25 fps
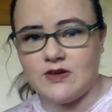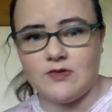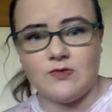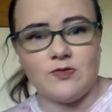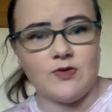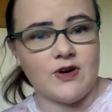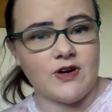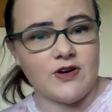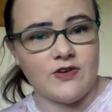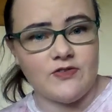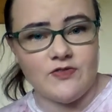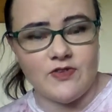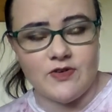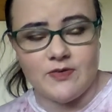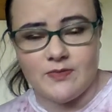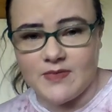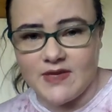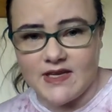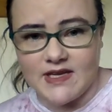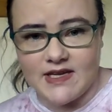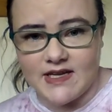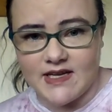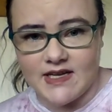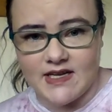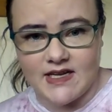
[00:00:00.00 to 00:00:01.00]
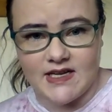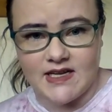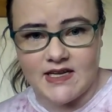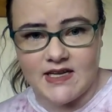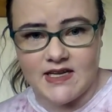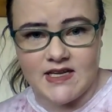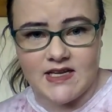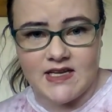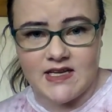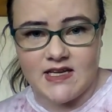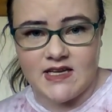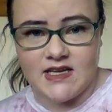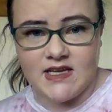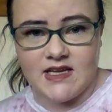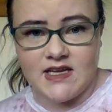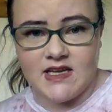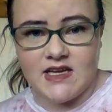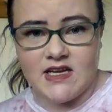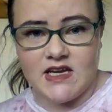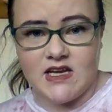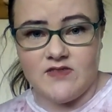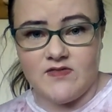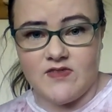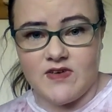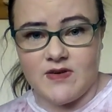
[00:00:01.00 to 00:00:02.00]
work for me
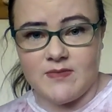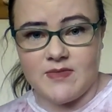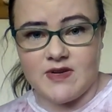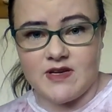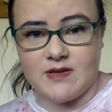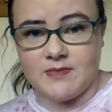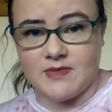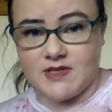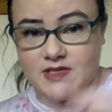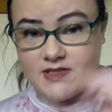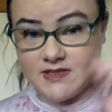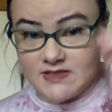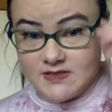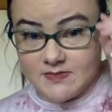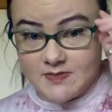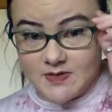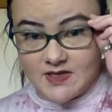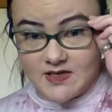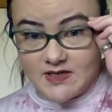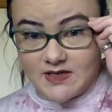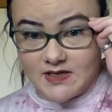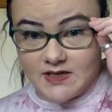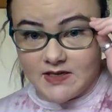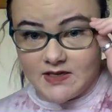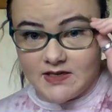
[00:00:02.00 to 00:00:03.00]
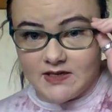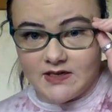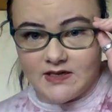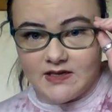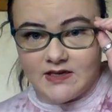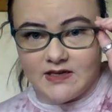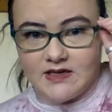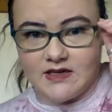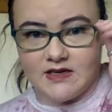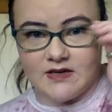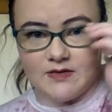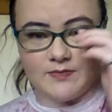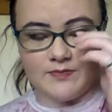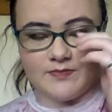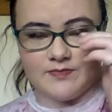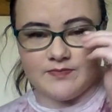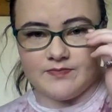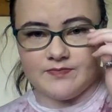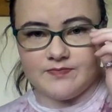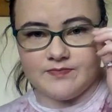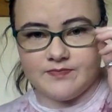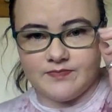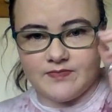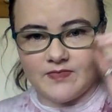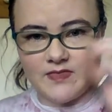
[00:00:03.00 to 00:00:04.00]
if I'm going to be spending, um,
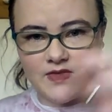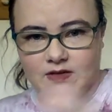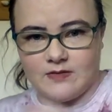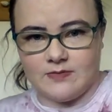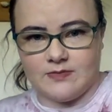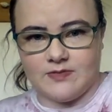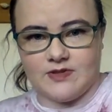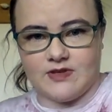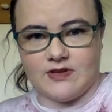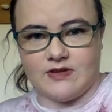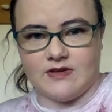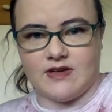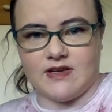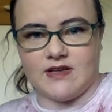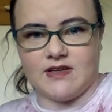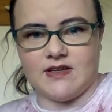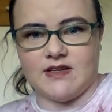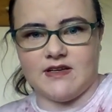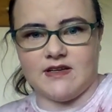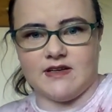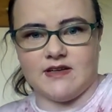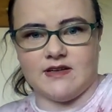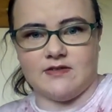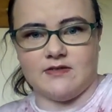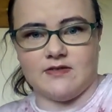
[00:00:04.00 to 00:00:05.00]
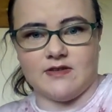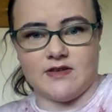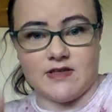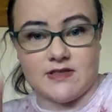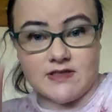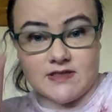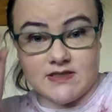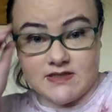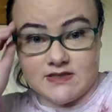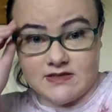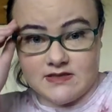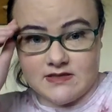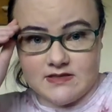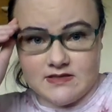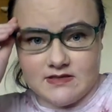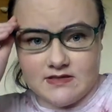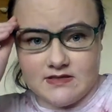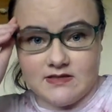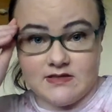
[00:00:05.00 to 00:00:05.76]
I'm sorry, I need new glasses.